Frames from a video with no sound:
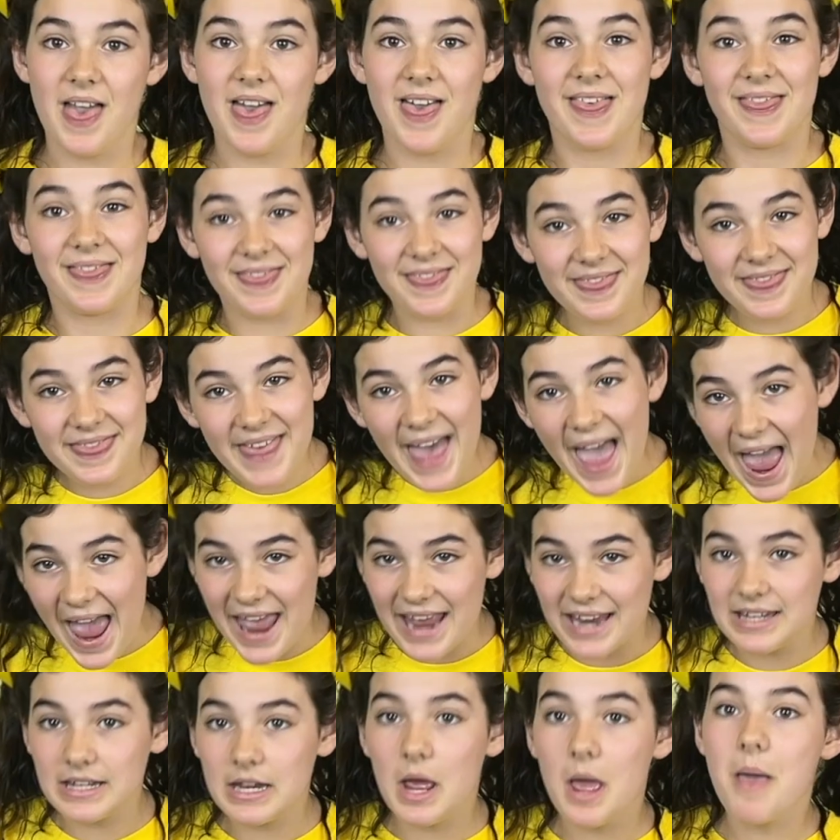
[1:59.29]

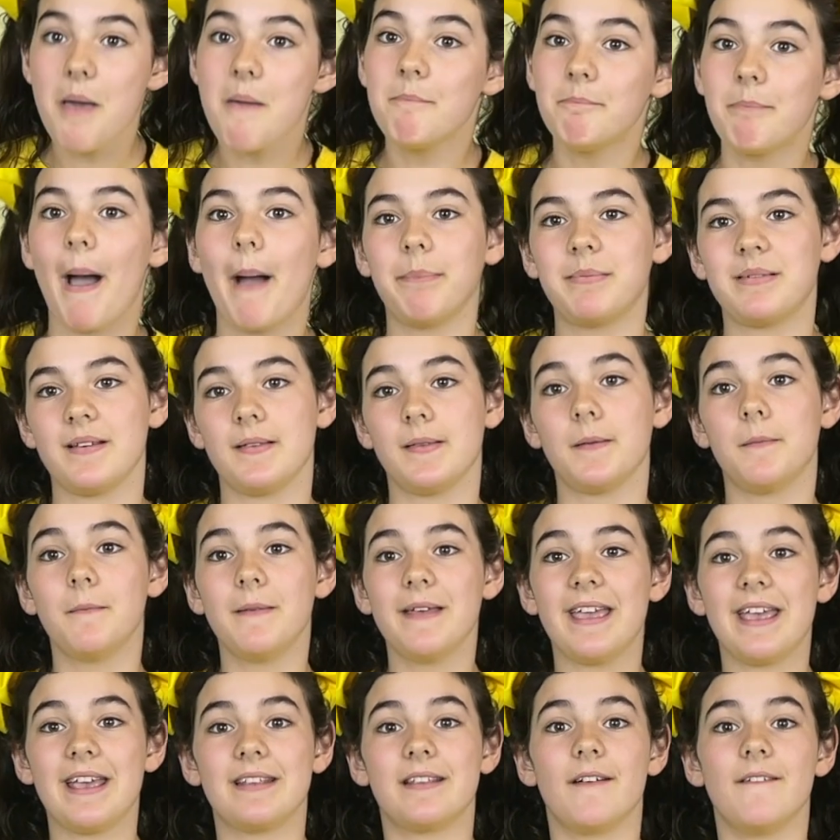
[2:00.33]
then baptism
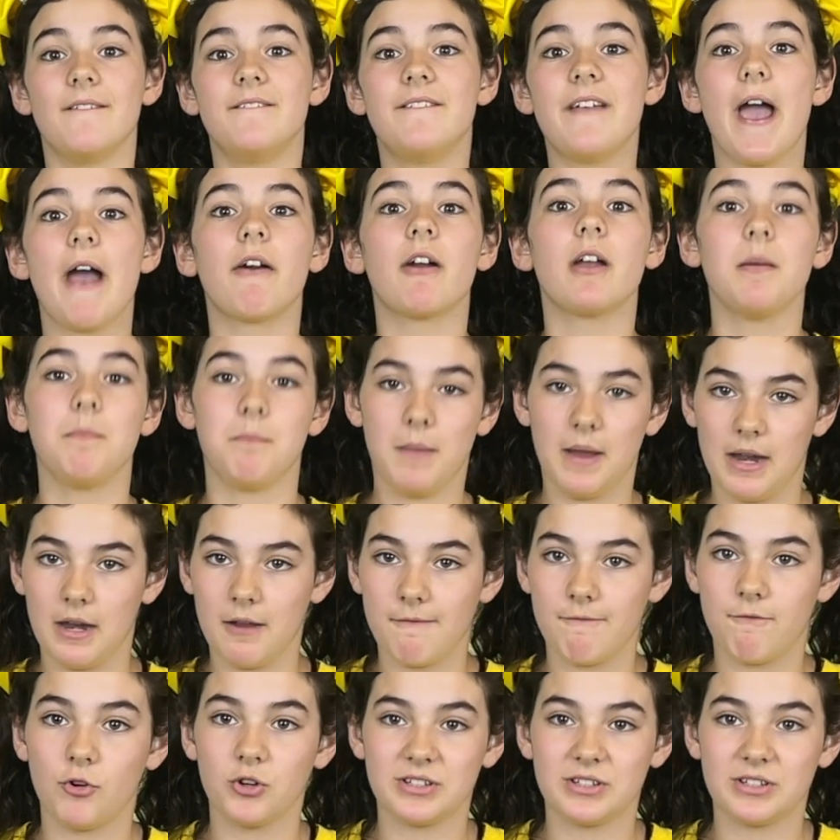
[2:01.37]
is a very meaningful